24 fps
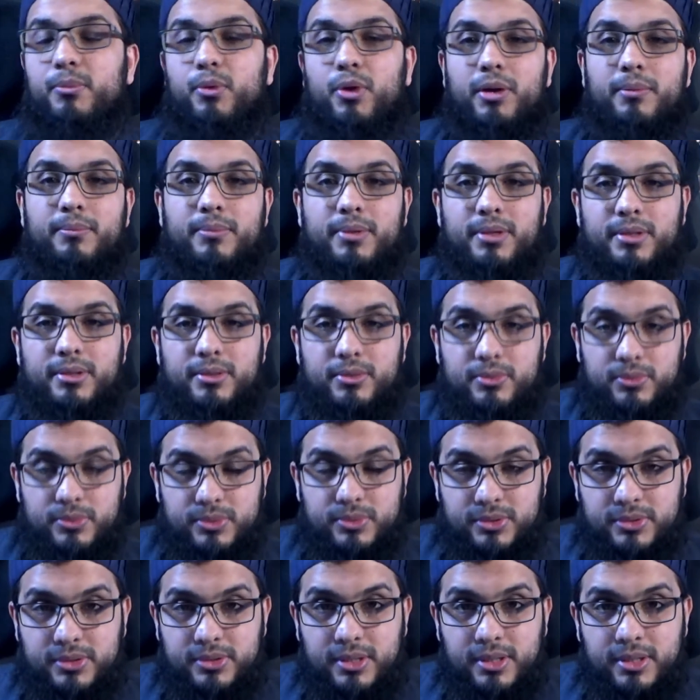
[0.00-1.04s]
Muhammad would
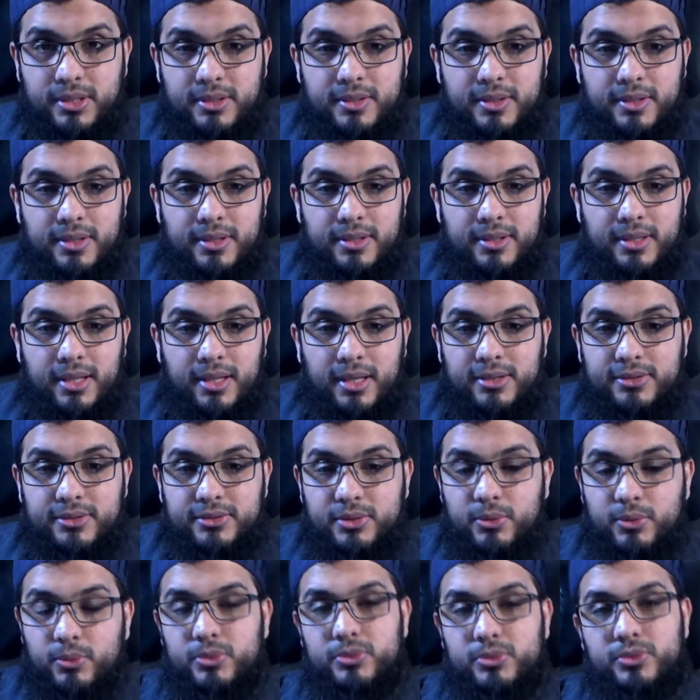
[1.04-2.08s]
say that
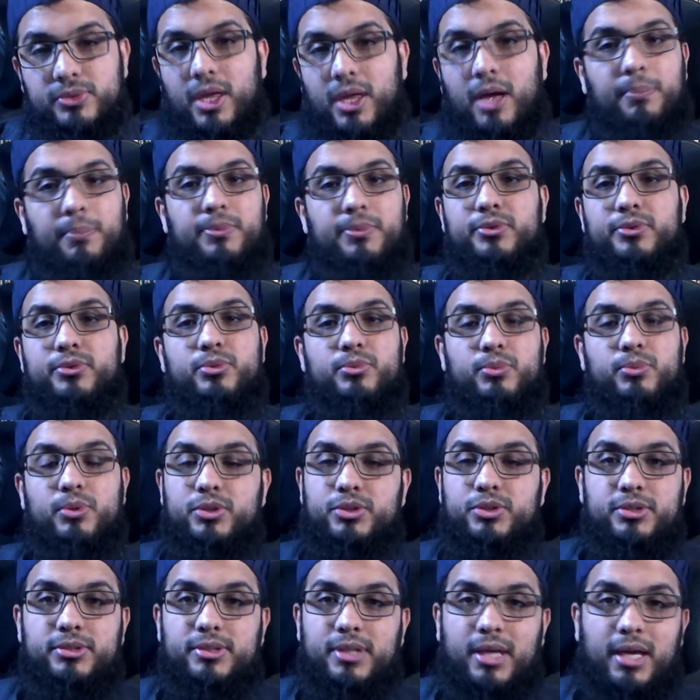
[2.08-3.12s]
someone just happens to
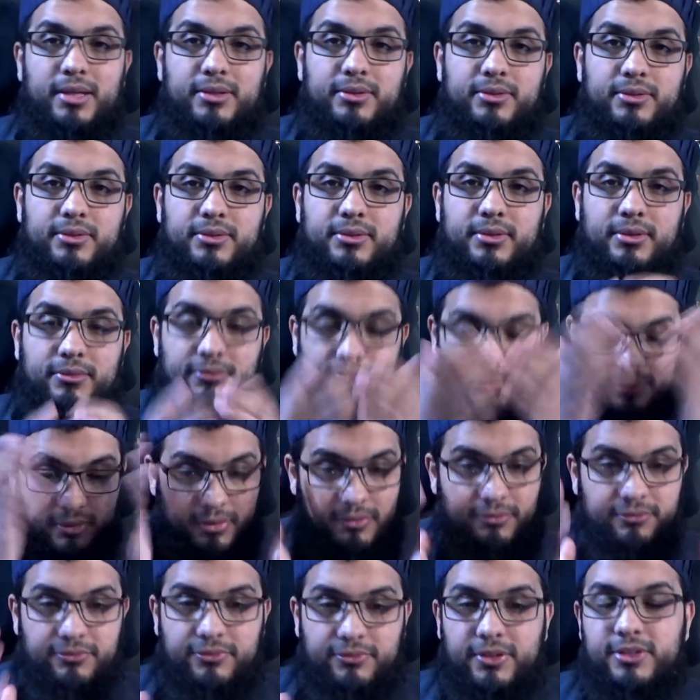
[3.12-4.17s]
wash his hands
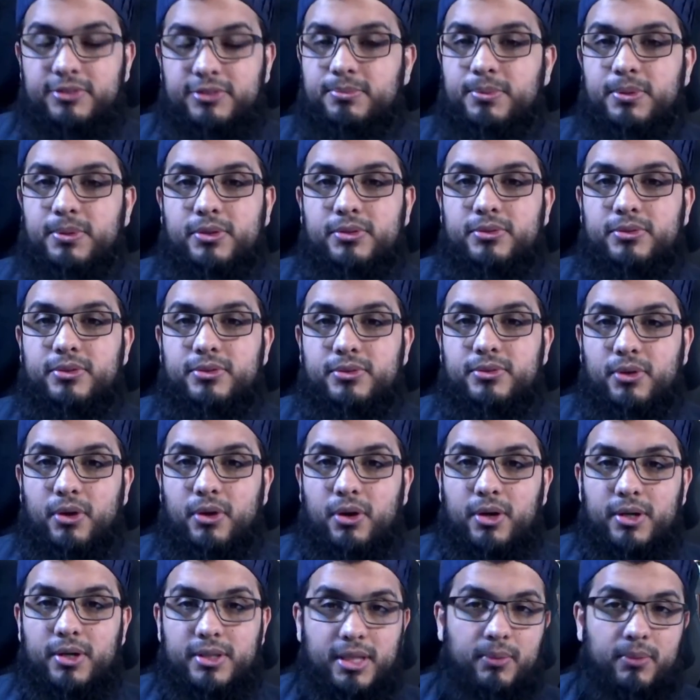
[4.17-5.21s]
and face because it's
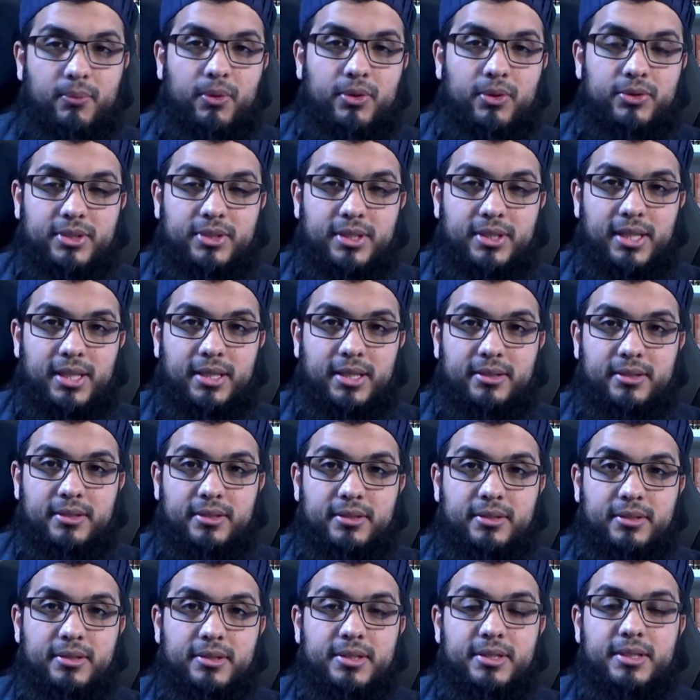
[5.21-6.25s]
hot and that water's
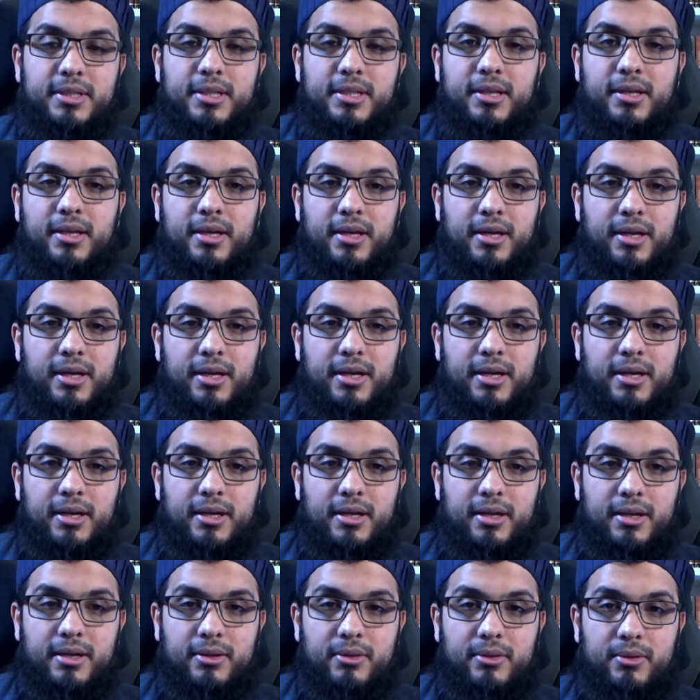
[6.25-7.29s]
collected,
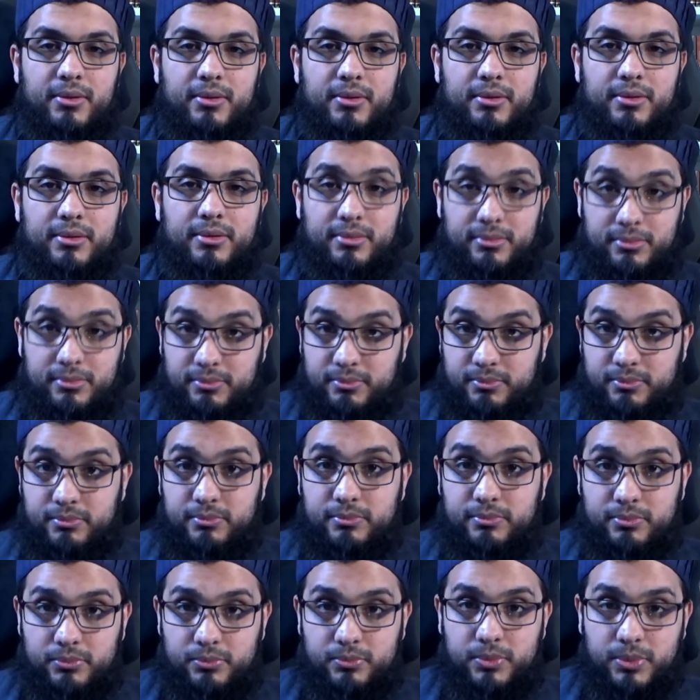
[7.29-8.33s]
uh,
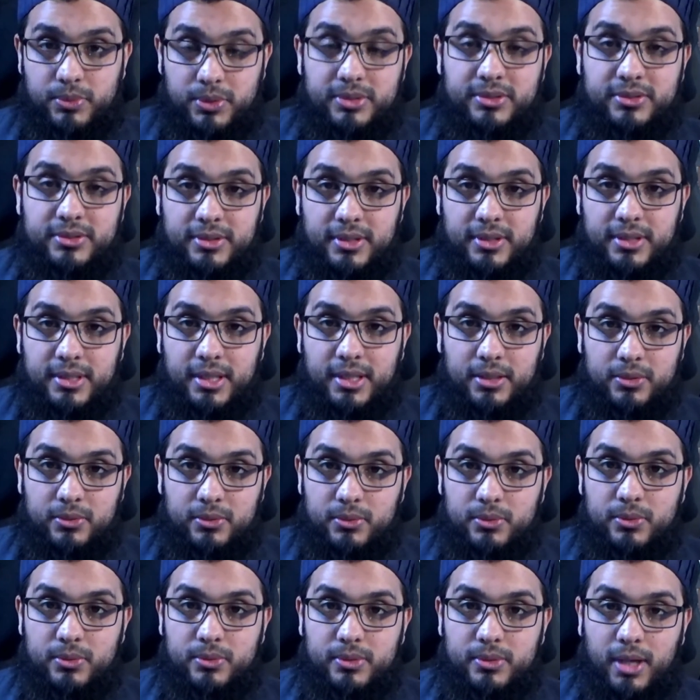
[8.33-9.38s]
we'd say that no,
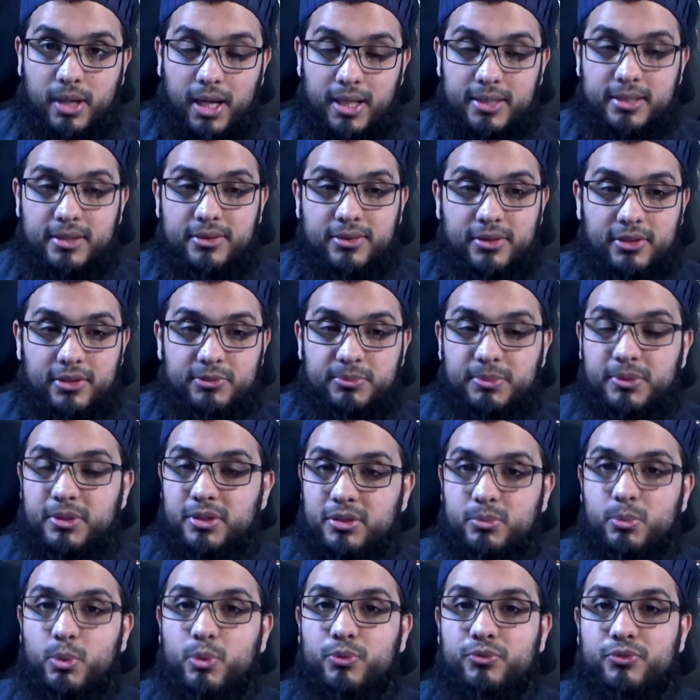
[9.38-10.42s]
look, hadith has been
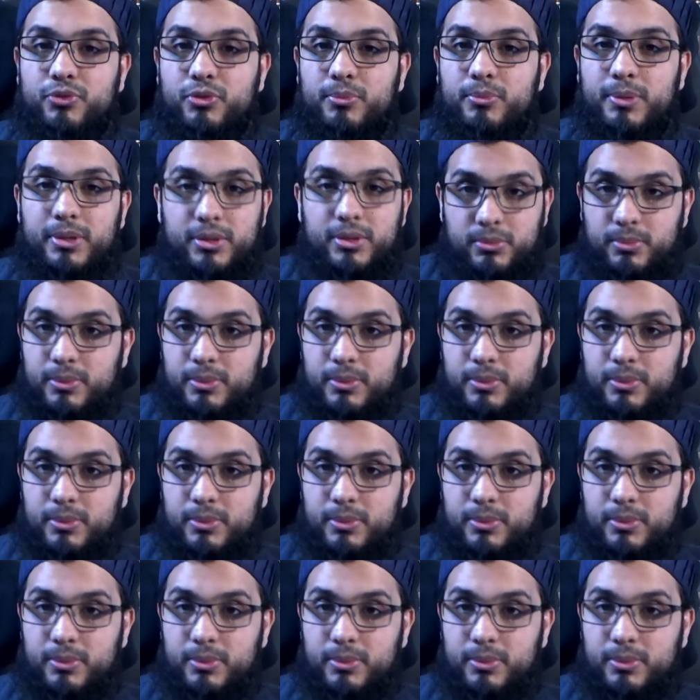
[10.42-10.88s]
removed from it.